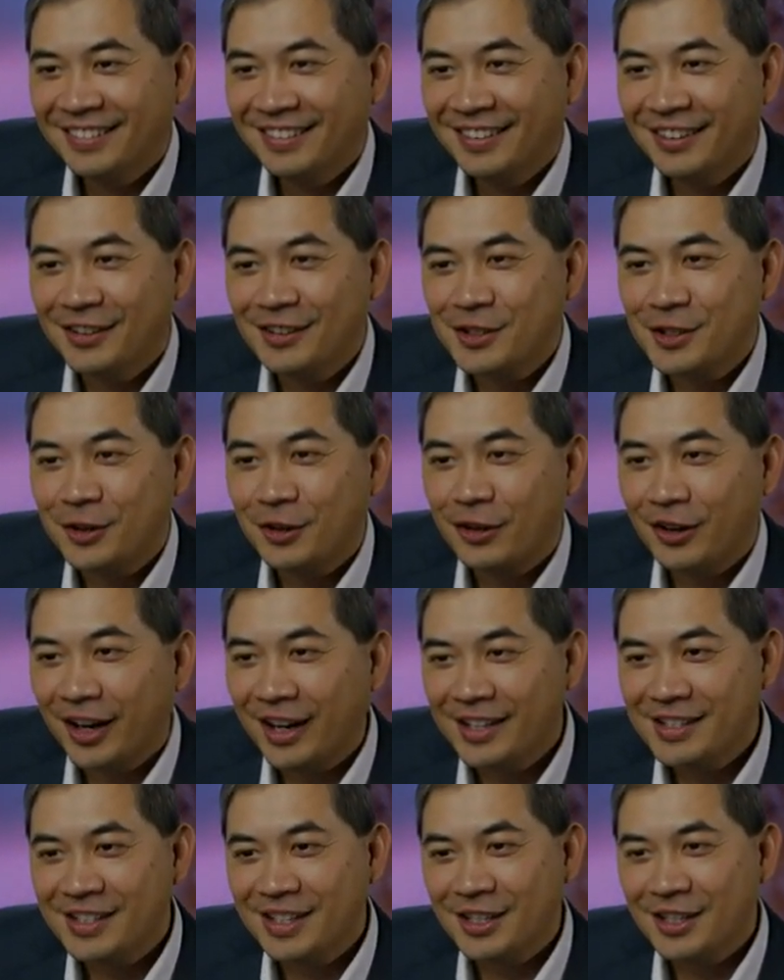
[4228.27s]
Those
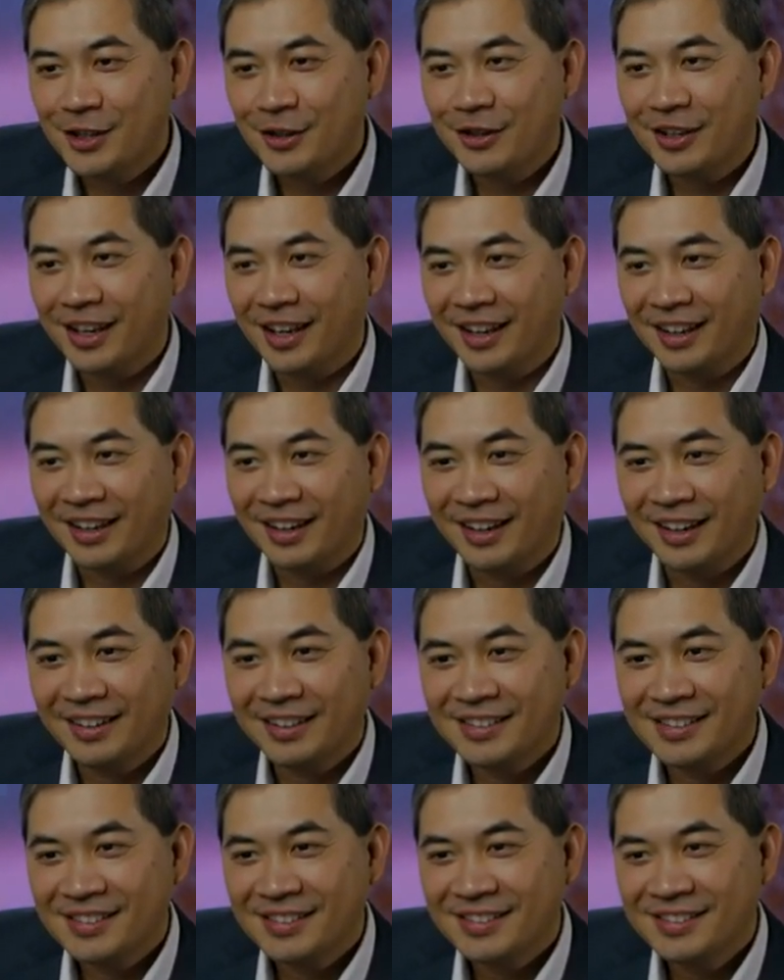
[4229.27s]
crazy UK
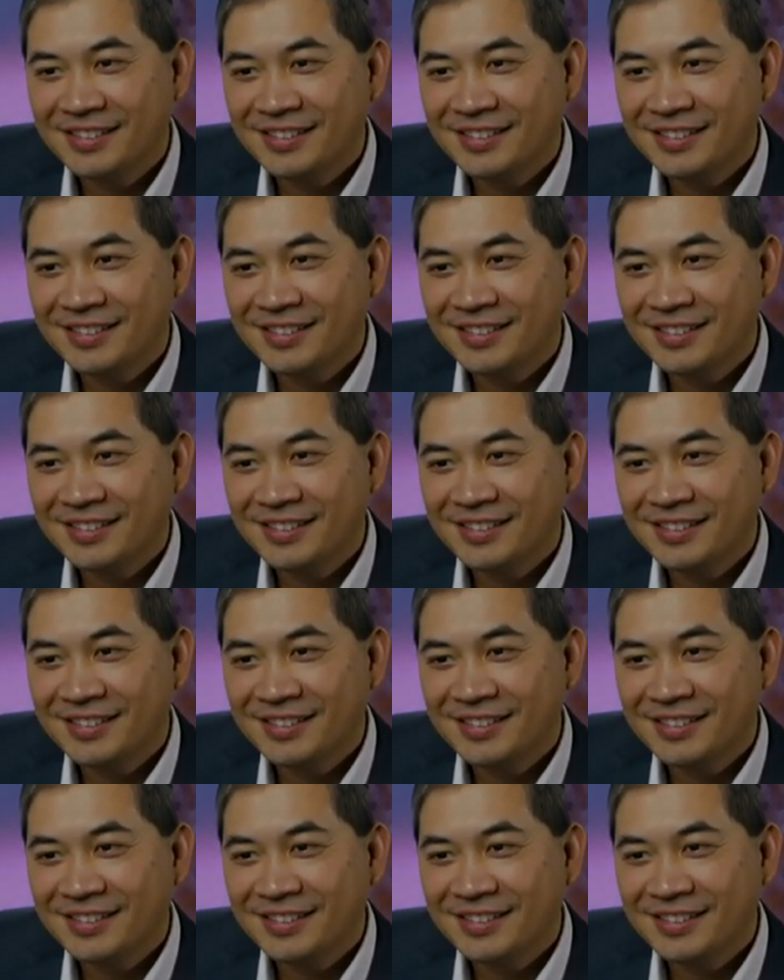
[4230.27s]
guys.